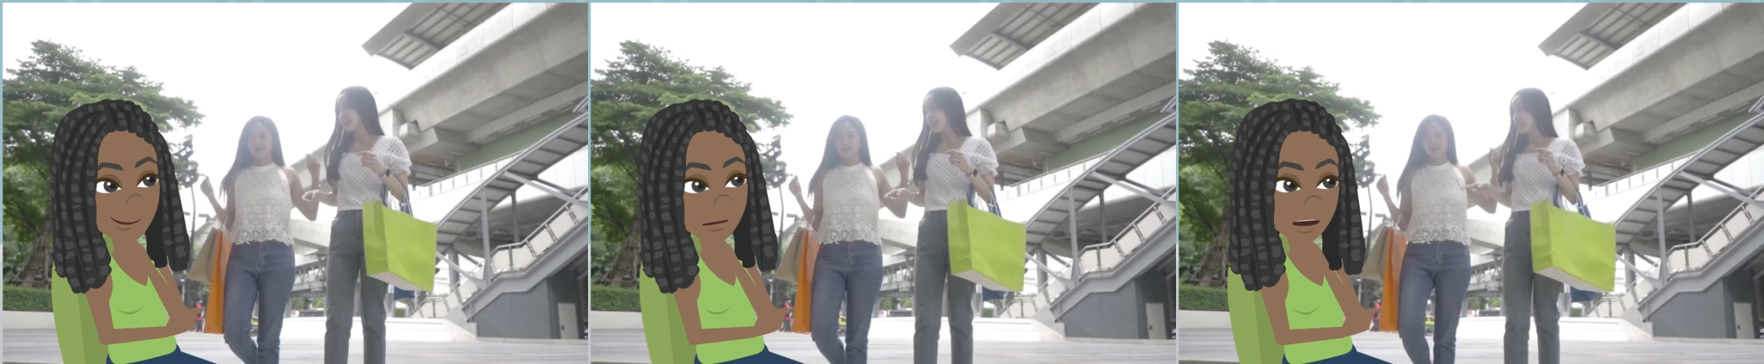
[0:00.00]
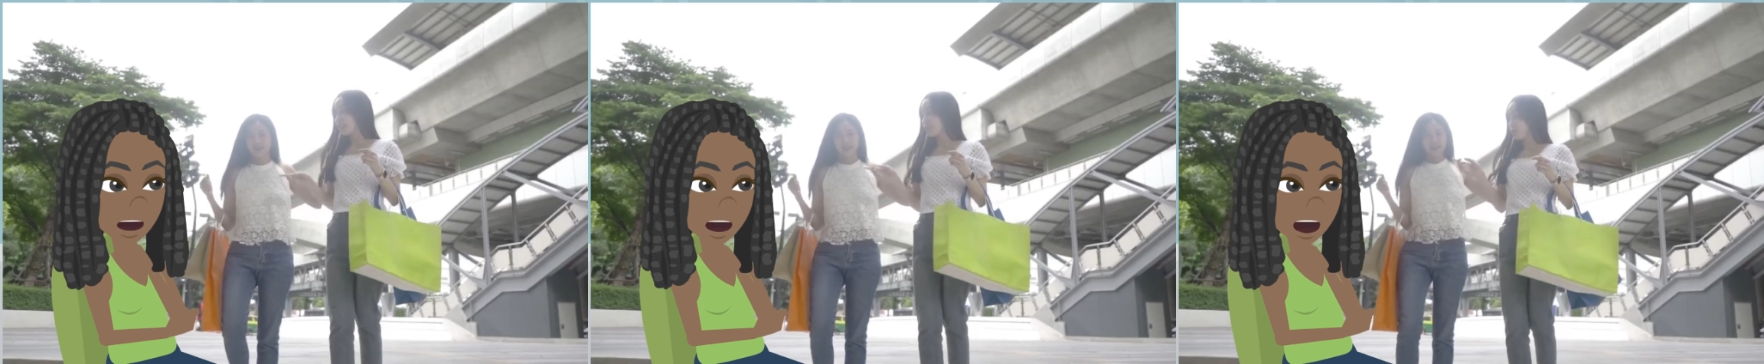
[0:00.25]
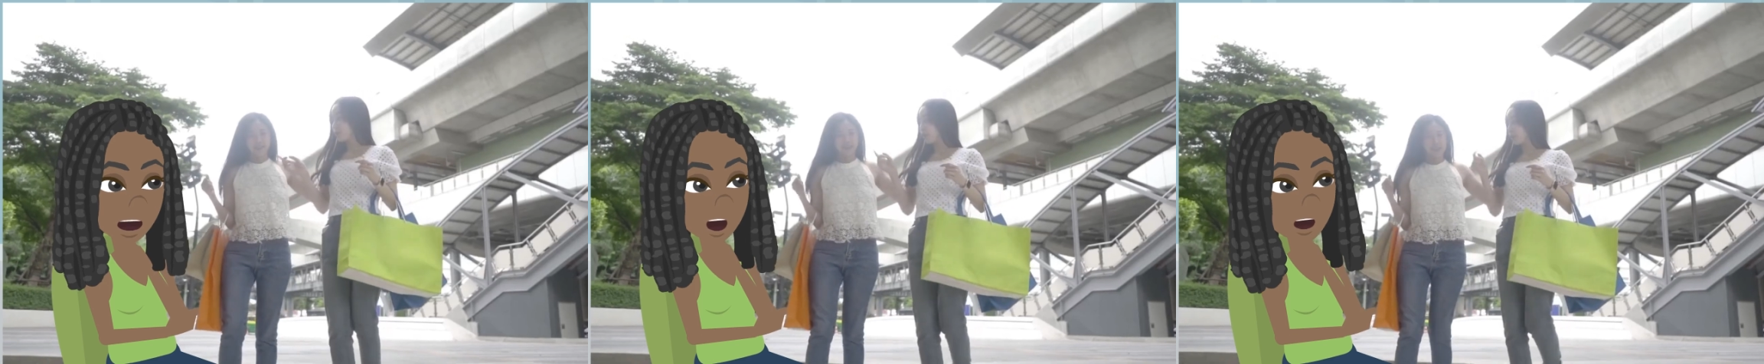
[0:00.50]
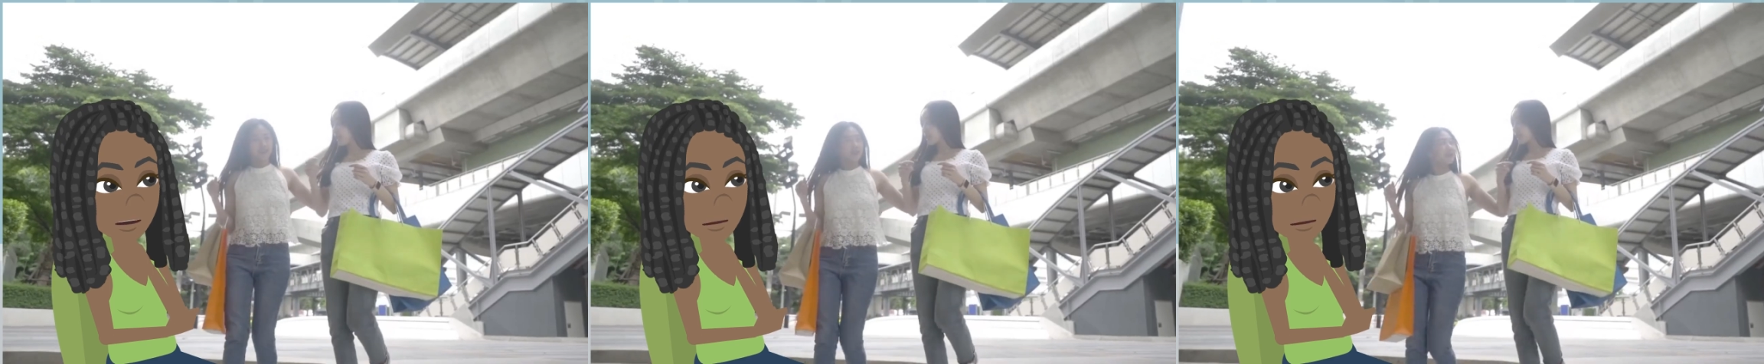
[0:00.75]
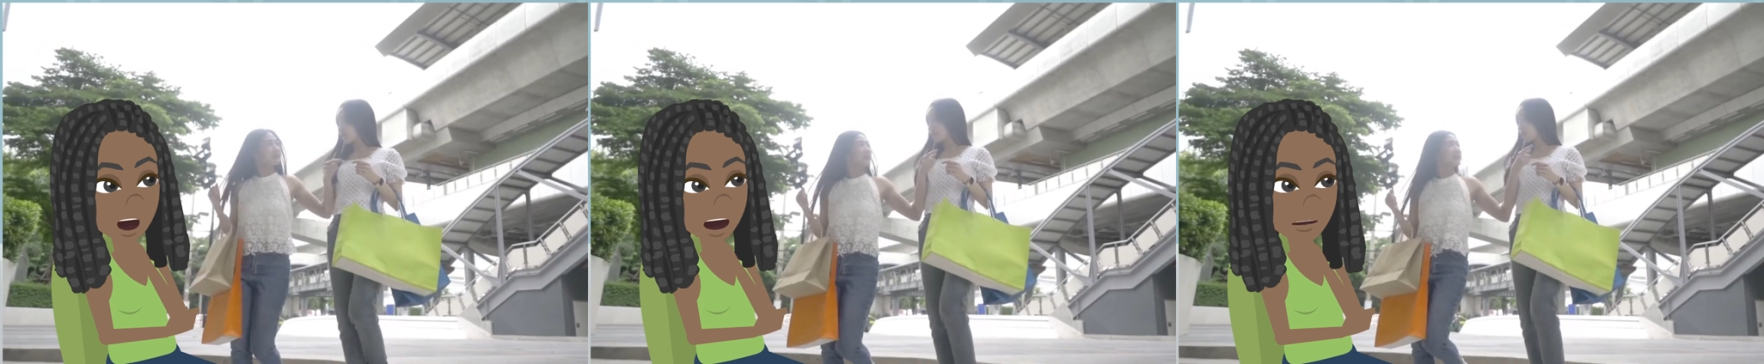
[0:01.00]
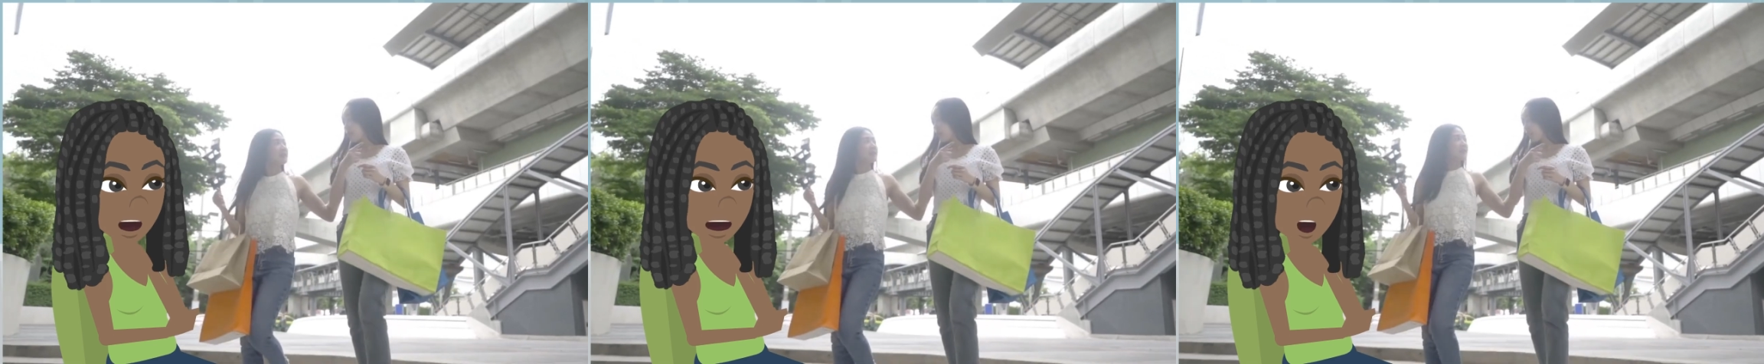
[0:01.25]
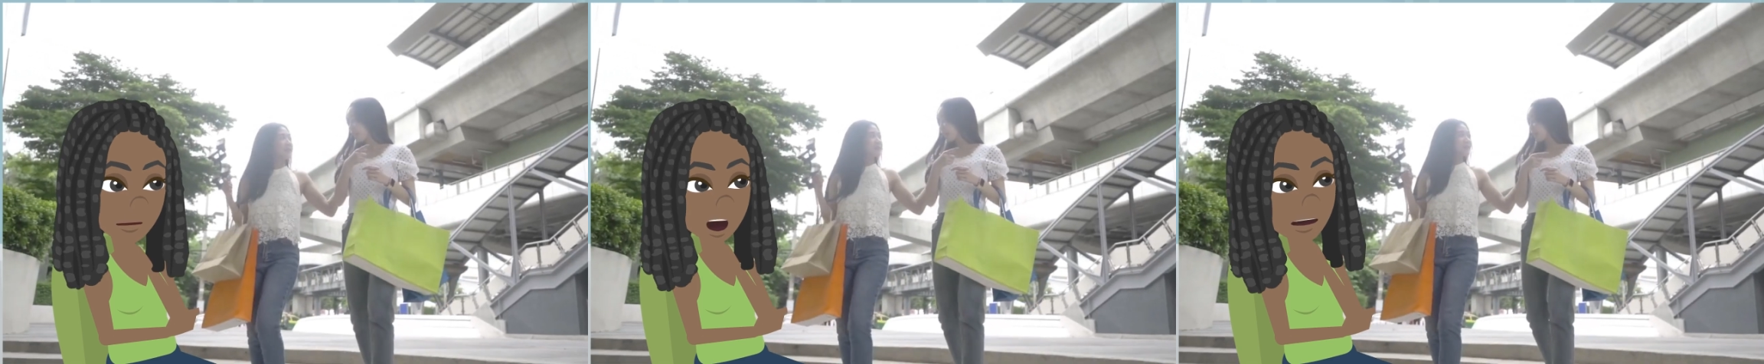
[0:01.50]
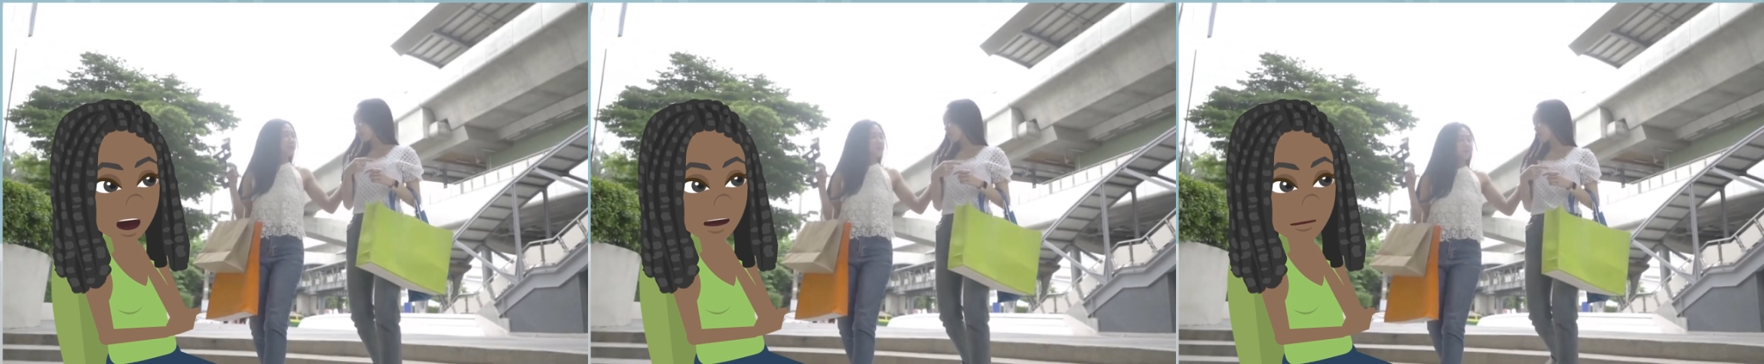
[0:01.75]
One way is to avoid
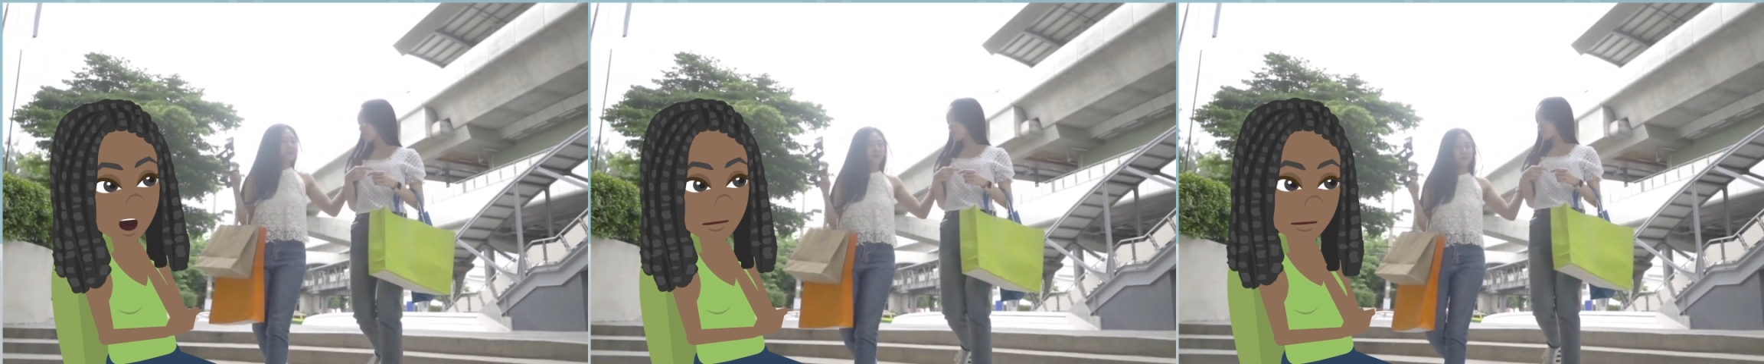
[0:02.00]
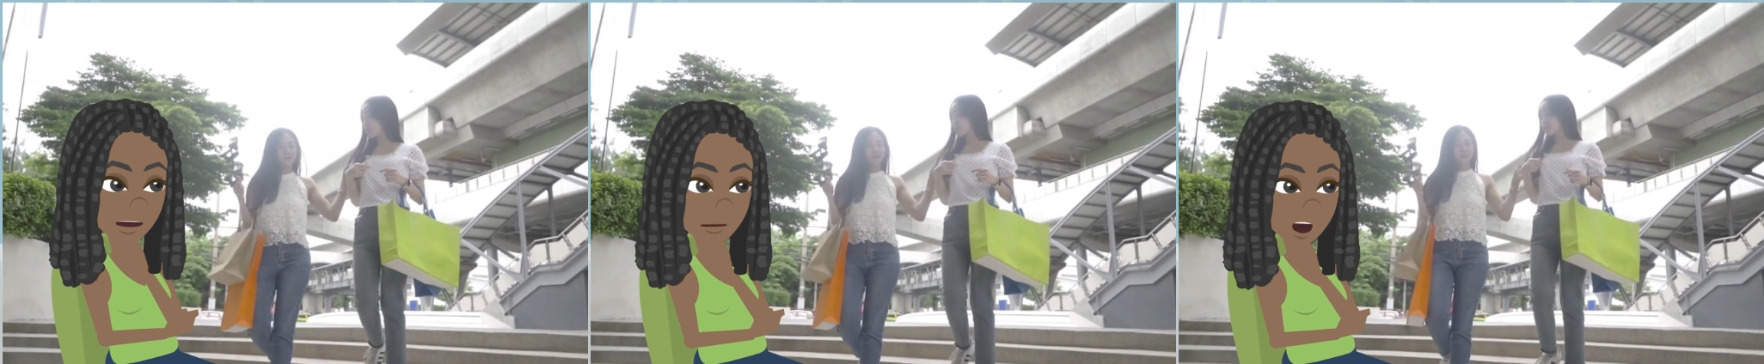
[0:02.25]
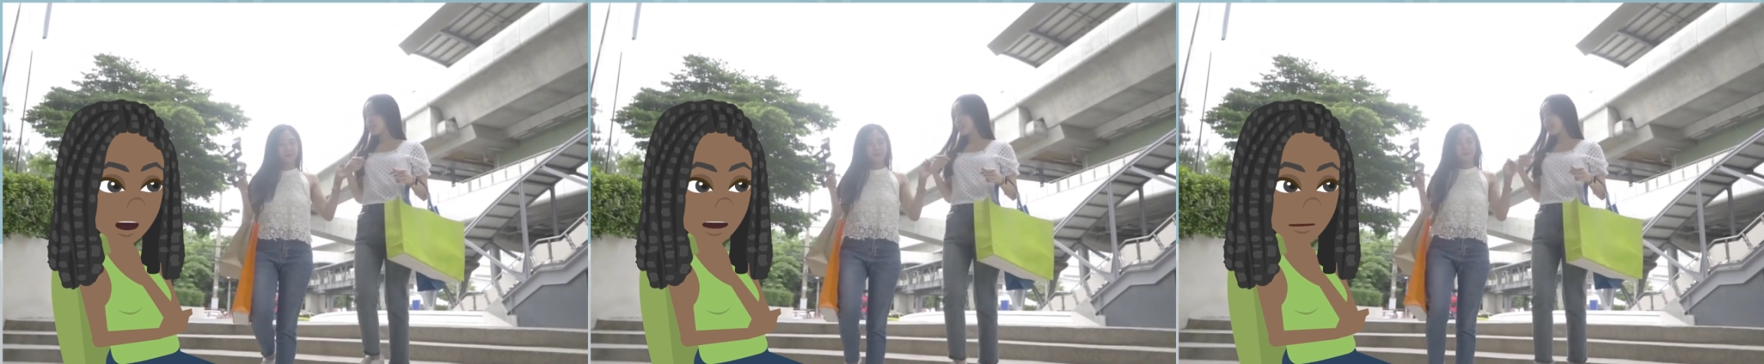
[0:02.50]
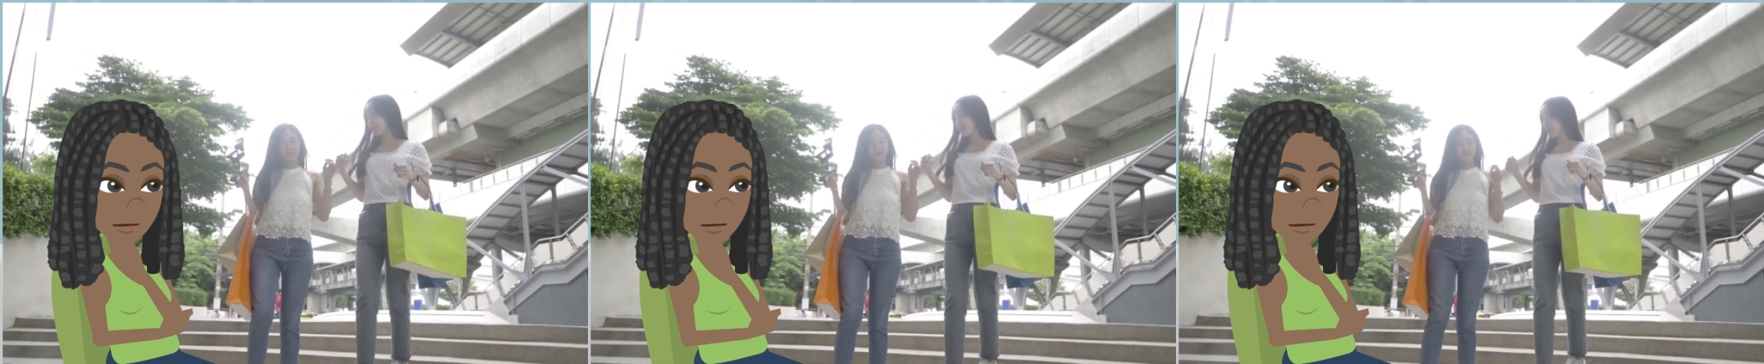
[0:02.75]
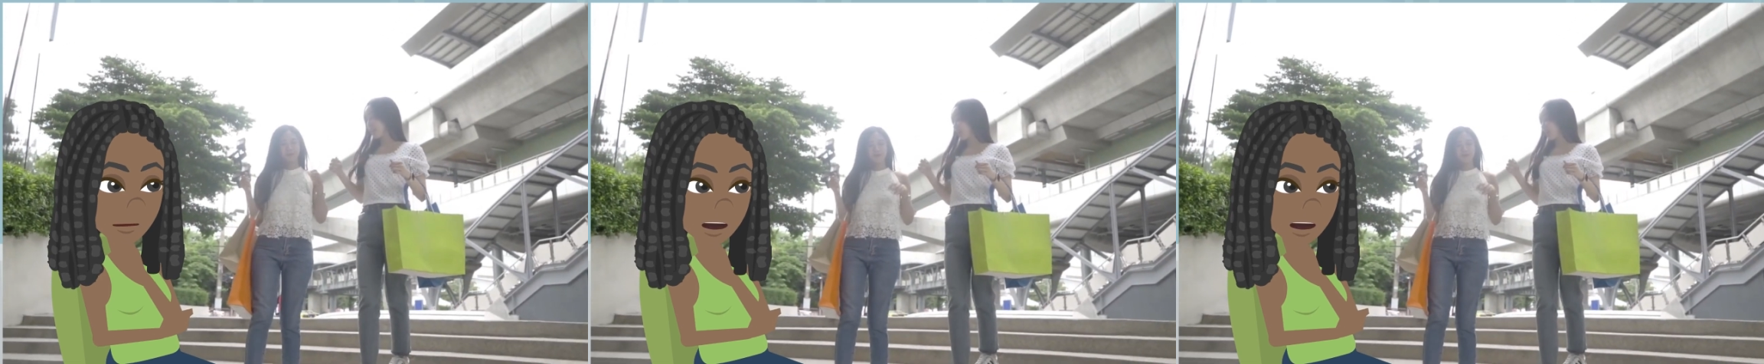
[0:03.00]
using plastic bags,